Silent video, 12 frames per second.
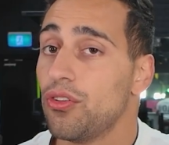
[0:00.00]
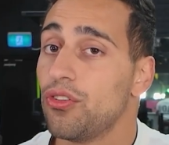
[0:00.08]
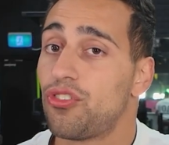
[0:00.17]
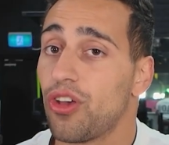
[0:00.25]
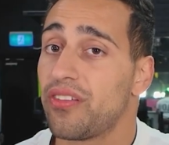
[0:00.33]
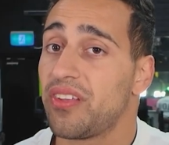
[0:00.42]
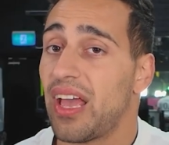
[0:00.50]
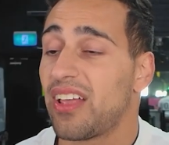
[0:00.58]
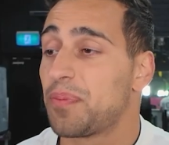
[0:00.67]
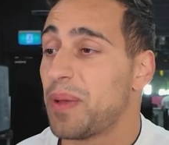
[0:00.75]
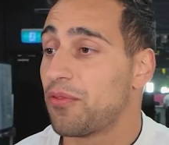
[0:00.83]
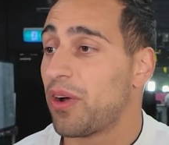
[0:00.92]
New Jersey
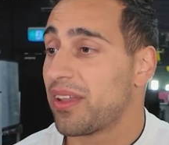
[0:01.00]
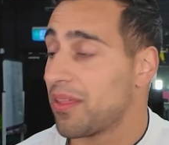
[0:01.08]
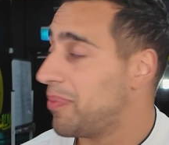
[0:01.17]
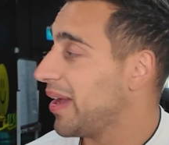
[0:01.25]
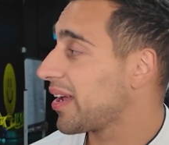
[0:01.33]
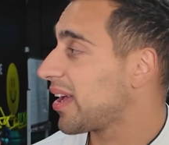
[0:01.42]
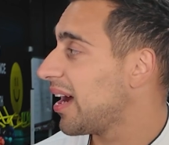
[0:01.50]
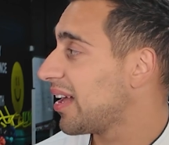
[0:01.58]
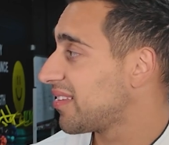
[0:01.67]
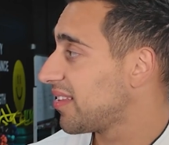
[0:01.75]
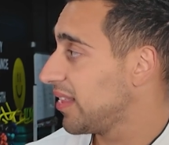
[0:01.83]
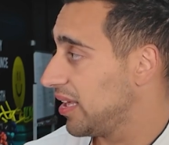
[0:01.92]
has been one of the better
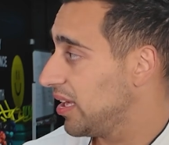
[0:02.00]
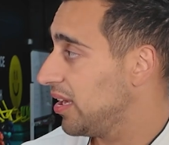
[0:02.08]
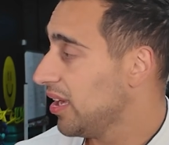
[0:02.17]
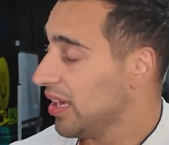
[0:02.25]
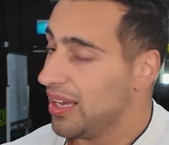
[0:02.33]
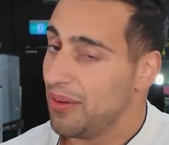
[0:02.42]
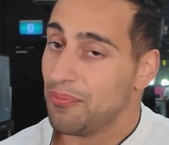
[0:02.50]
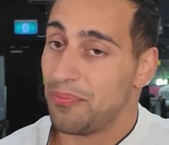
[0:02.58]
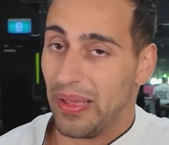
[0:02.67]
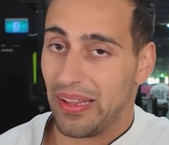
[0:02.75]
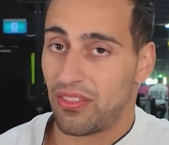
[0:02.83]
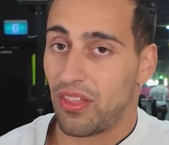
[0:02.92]
cards of the year.
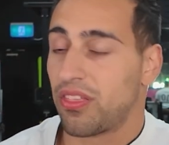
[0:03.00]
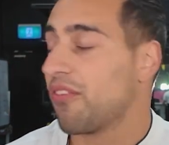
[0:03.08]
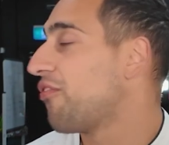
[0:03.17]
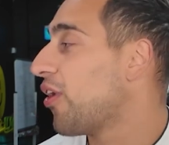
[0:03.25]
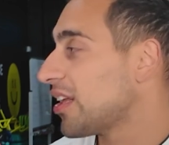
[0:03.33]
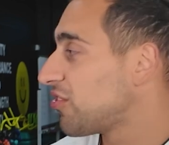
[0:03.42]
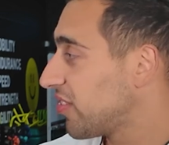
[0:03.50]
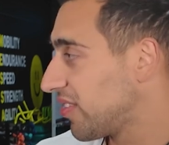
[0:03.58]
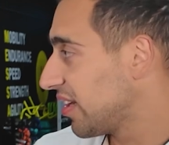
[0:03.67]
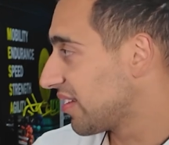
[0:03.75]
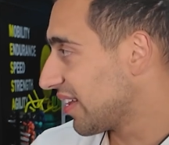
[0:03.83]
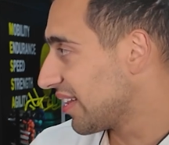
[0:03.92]
But the fights
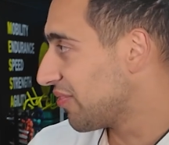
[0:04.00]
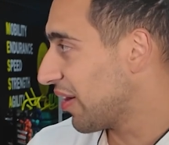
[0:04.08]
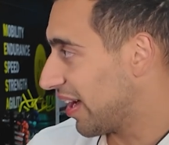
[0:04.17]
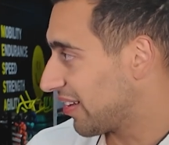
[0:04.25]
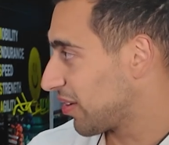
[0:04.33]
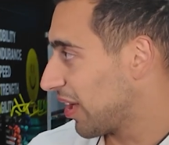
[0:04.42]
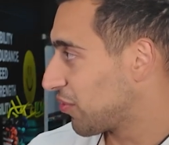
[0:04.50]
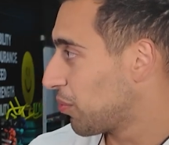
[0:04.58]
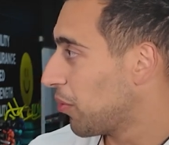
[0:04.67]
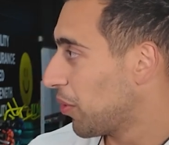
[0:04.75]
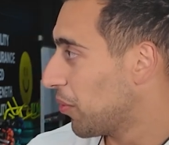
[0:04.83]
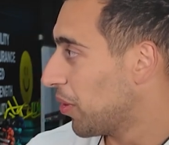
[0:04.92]
just didn't deliver as
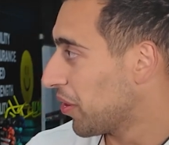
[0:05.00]
what we